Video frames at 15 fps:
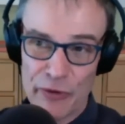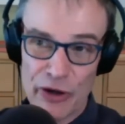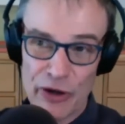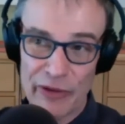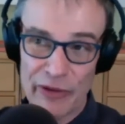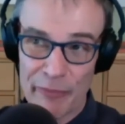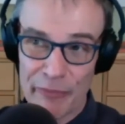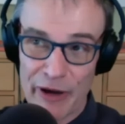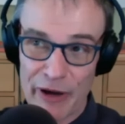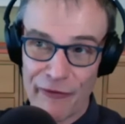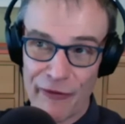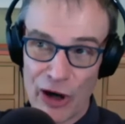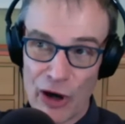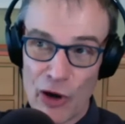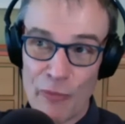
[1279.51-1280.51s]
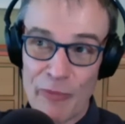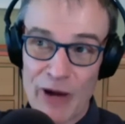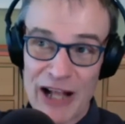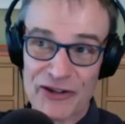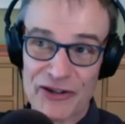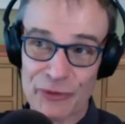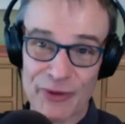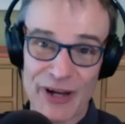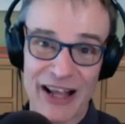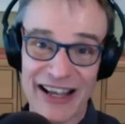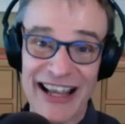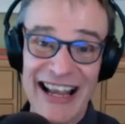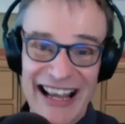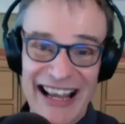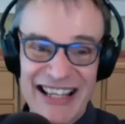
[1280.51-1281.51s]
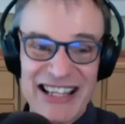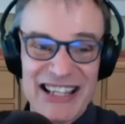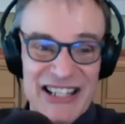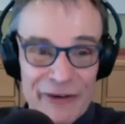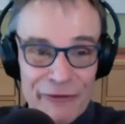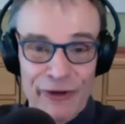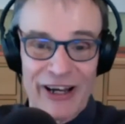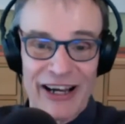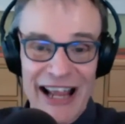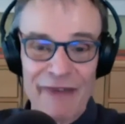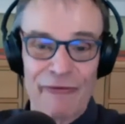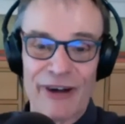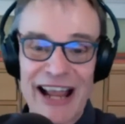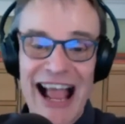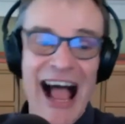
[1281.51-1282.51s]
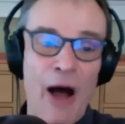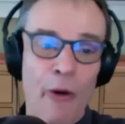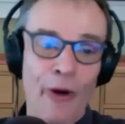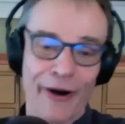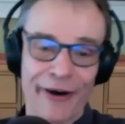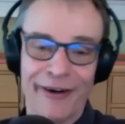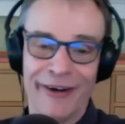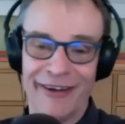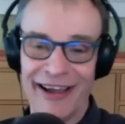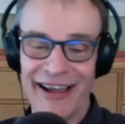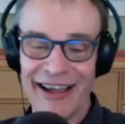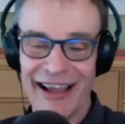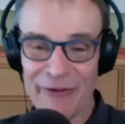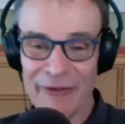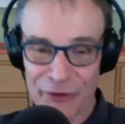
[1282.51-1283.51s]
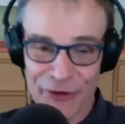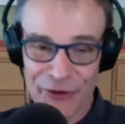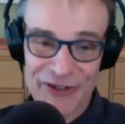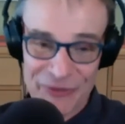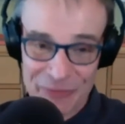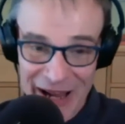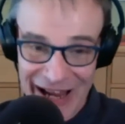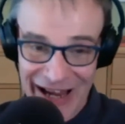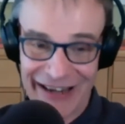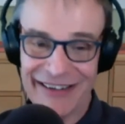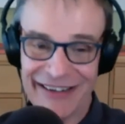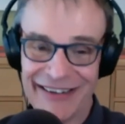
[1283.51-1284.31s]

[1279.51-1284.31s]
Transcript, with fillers: the buffalo mozzarella is different every hour after it's made.